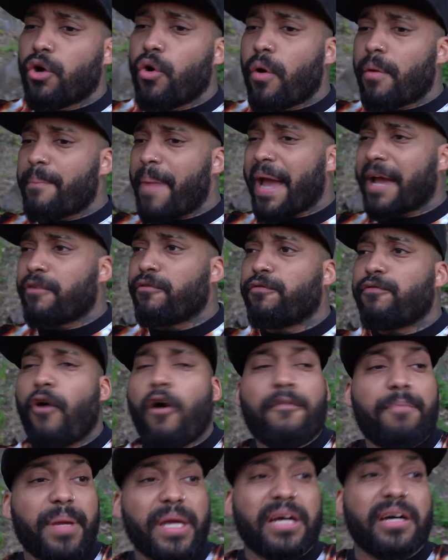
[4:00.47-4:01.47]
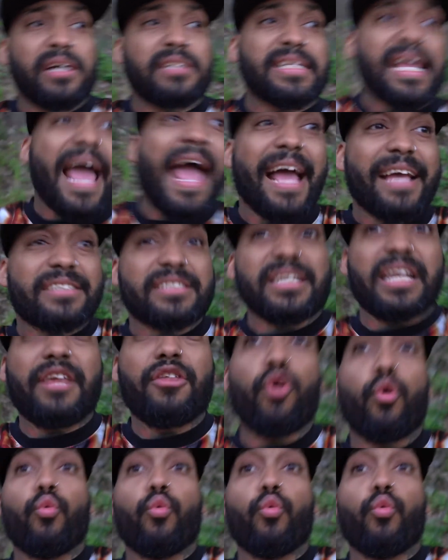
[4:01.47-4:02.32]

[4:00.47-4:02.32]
going back and forth, because actually the